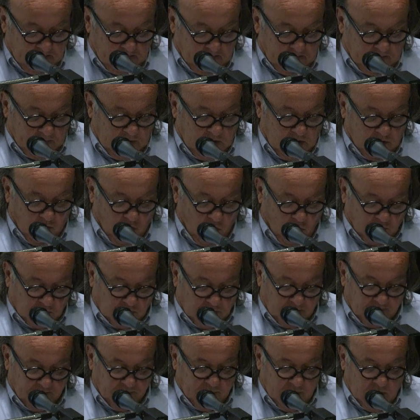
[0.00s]
He wrote,
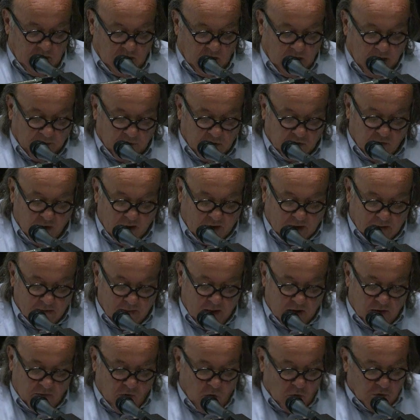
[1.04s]
I would
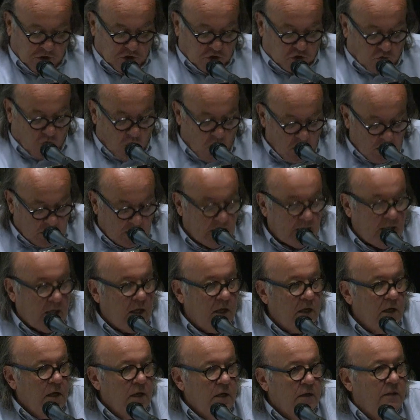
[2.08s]
recommend most strongly
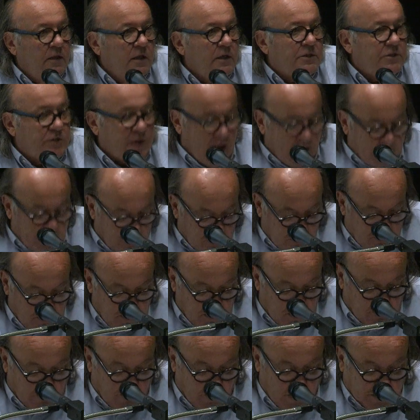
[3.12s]
the
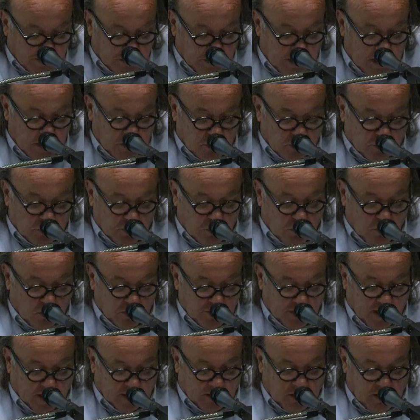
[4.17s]
establishment of residential
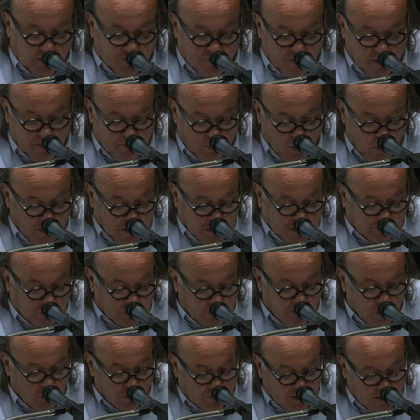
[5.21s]
schools at different points for
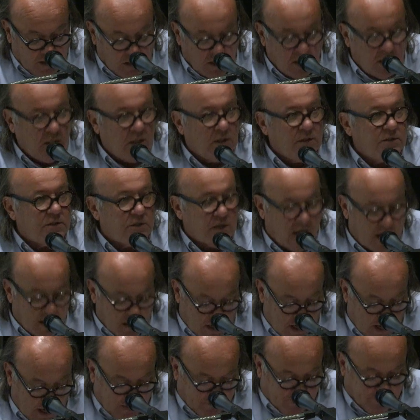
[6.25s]
both Indians and
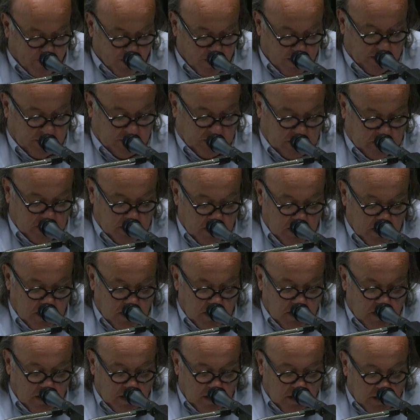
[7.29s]
half breeds.
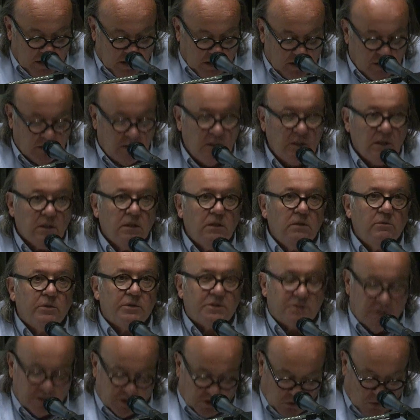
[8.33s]
In dealing with
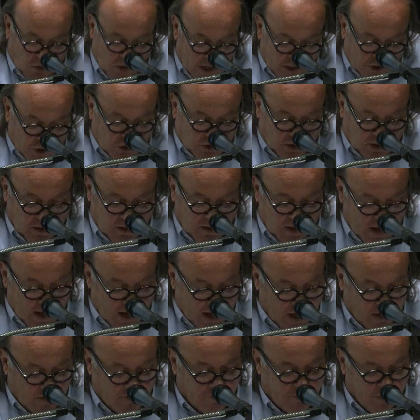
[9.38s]
this question, the
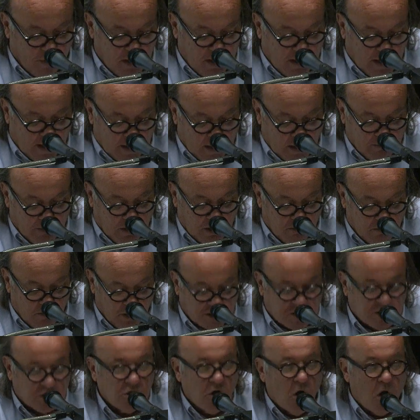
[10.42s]
half breed element
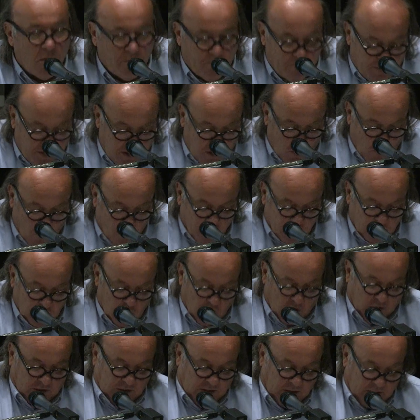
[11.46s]
must not be
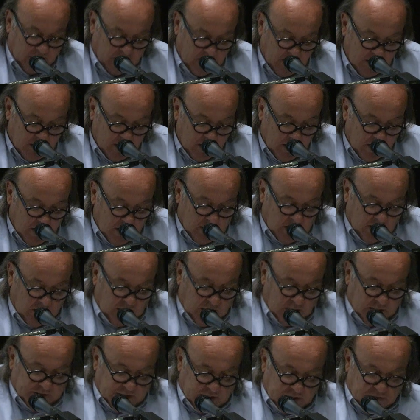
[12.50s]
overlooked. He
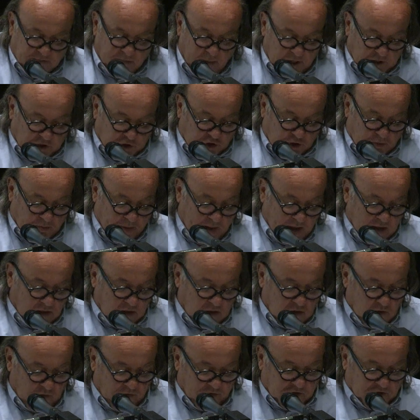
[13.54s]
is as much
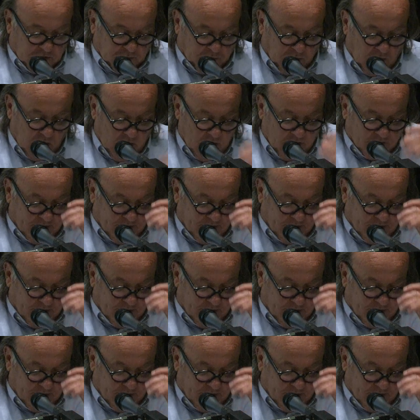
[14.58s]
dependent on the supply of